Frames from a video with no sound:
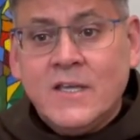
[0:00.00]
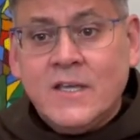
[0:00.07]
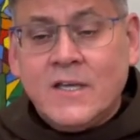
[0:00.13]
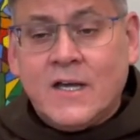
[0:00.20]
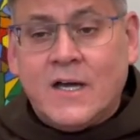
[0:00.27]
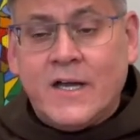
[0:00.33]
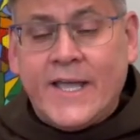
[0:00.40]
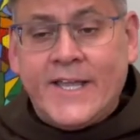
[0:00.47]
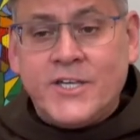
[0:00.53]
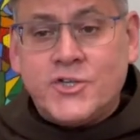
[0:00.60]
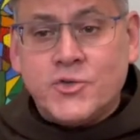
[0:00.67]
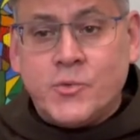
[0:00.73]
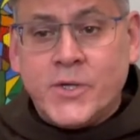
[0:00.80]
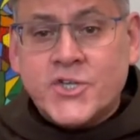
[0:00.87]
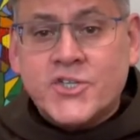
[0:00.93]
and
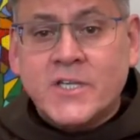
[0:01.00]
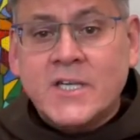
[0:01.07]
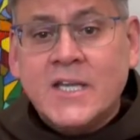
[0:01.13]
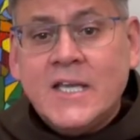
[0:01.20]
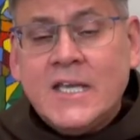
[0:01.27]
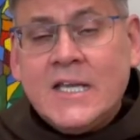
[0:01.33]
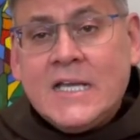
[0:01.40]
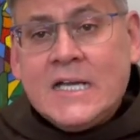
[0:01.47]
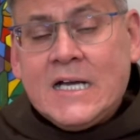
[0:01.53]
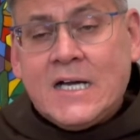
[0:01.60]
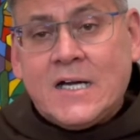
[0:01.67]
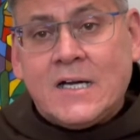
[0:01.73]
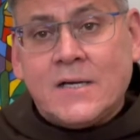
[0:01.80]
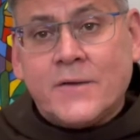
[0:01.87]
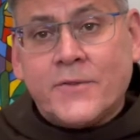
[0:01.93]
tuition
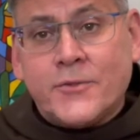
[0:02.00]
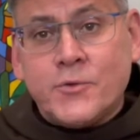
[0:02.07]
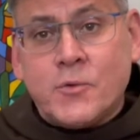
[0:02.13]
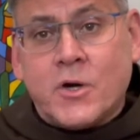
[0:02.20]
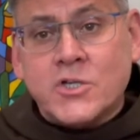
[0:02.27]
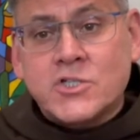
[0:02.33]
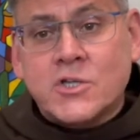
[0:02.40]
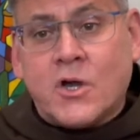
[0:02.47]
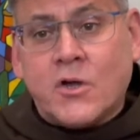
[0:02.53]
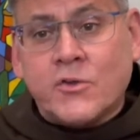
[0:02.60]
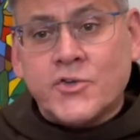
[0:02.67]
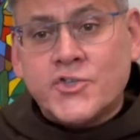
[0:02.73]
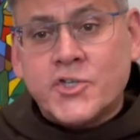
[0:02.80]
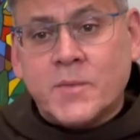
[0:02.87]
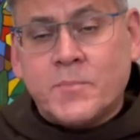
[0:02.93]
through our
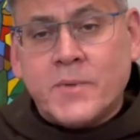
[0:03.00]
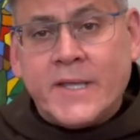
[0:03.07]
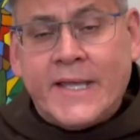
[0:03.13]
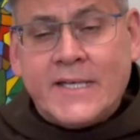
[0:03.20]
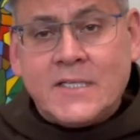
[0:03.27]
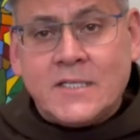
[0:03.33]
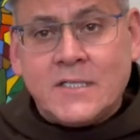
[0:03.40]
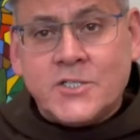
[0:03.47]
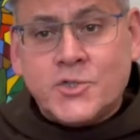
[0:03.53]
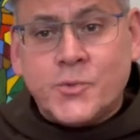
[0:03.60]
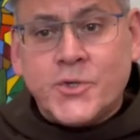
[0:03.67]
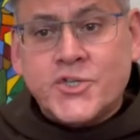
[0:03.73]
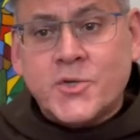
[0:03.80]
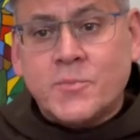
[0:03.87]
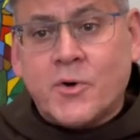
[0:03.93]
scholarship and
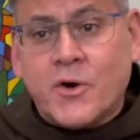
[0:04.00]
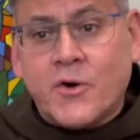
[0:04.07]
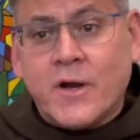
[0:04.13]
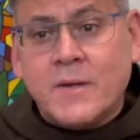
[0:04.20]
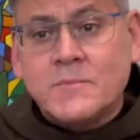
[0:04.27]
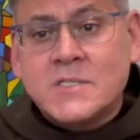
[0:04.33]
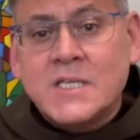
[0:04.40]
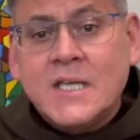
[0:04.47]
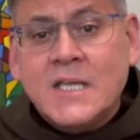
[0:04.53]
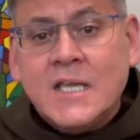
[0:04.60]
tuition programs.